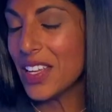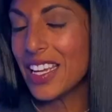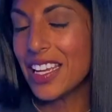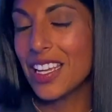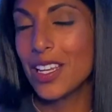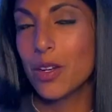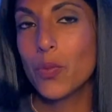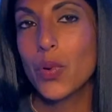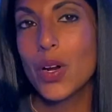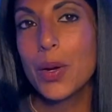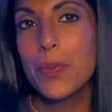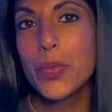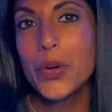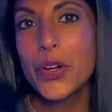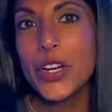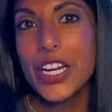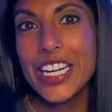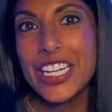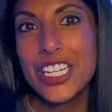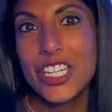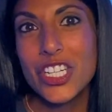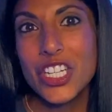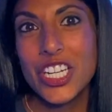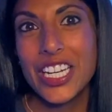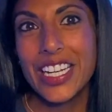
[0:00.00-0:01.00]
In
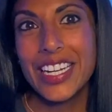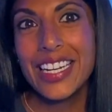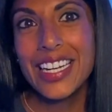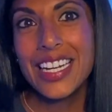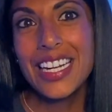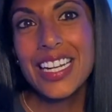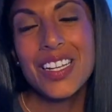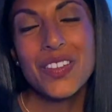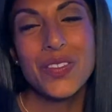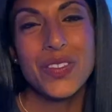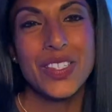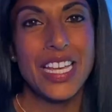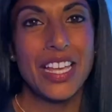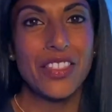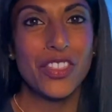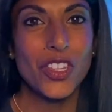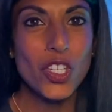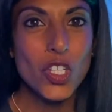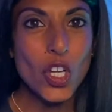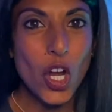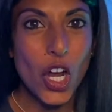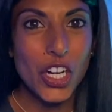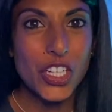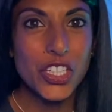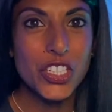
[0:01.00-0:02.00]
preparation, I was at the
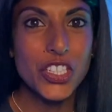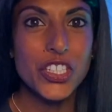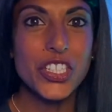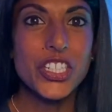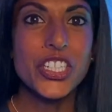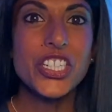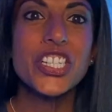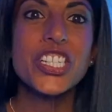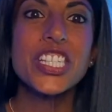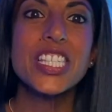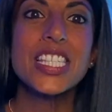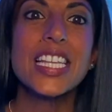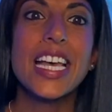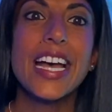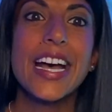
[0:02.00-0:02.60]
doctor's.